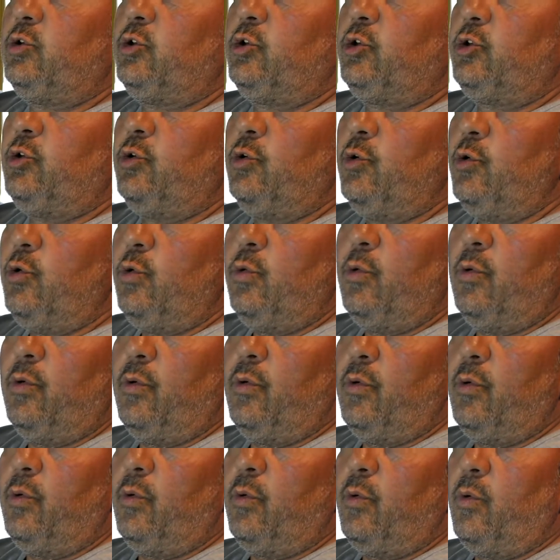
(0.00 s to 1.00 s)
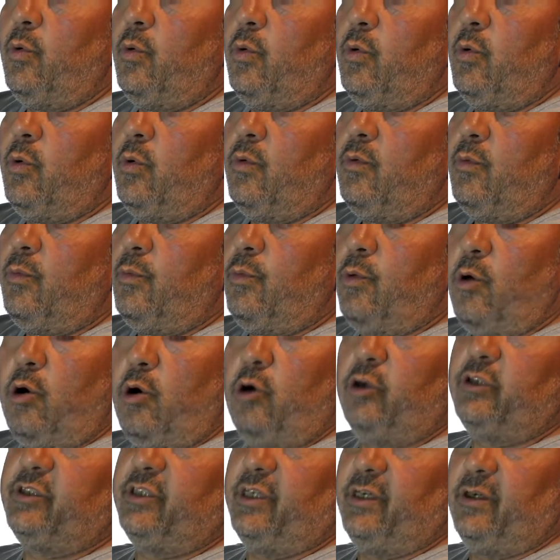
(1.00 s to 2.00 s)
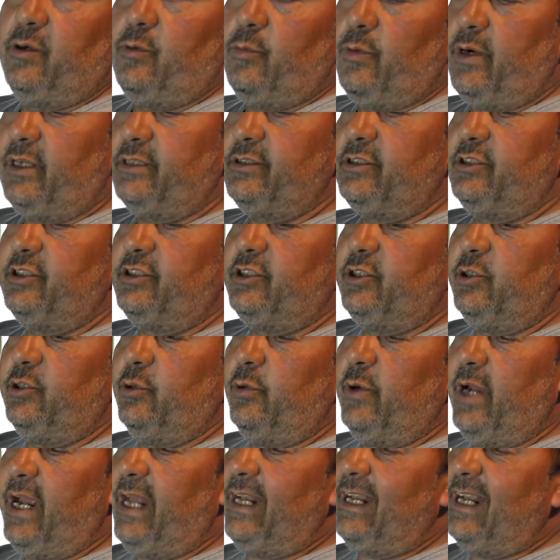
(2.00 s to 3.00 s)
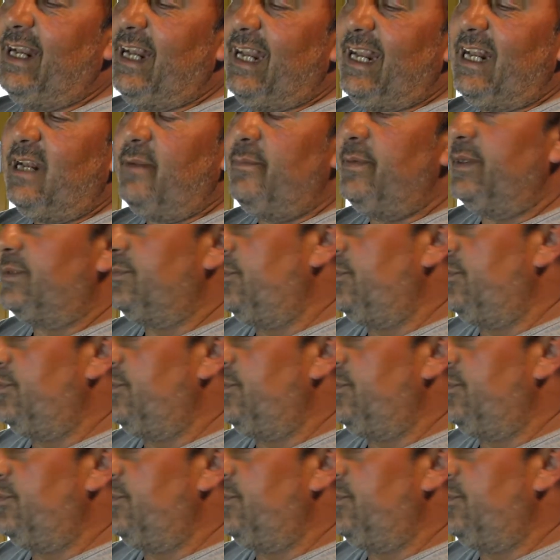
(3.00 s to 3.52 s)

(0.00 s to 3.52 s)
two water, one to two, and a little bit